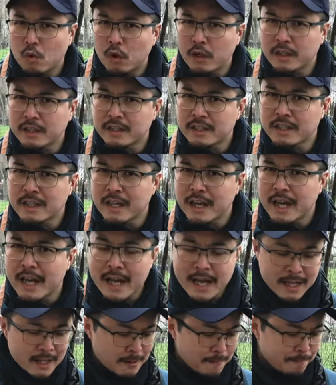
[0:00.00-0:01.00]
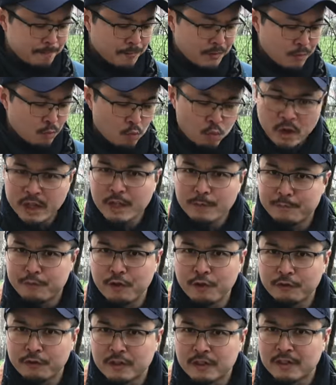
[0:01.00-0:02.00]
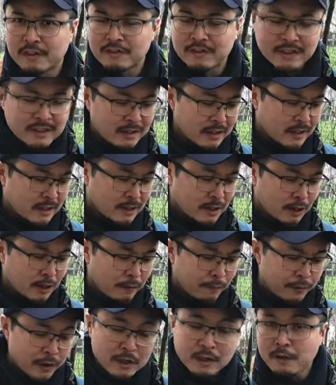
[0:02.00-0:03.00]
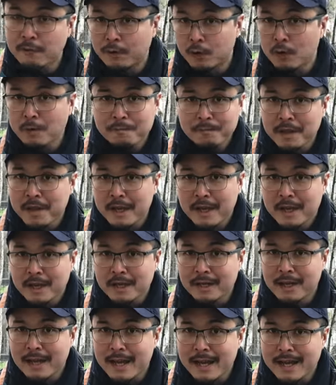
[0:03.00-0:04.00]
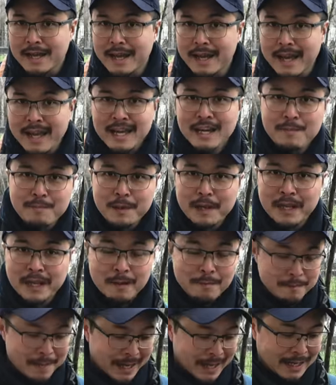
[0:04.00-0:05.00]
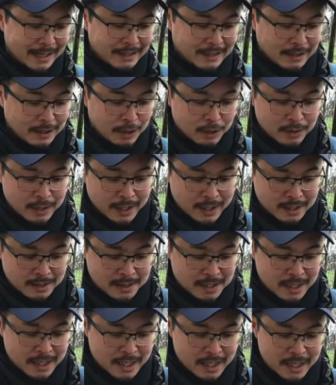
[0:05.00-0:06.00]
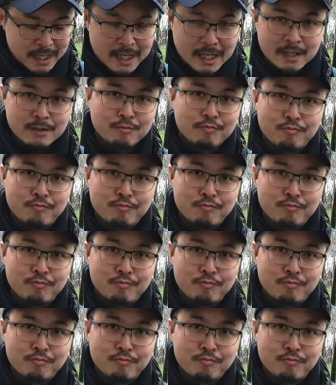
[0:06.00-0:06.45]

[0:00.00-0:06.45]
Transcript: quality and weatherproofness of these things. You know, first of all, like any Billingham bags, you know, like, is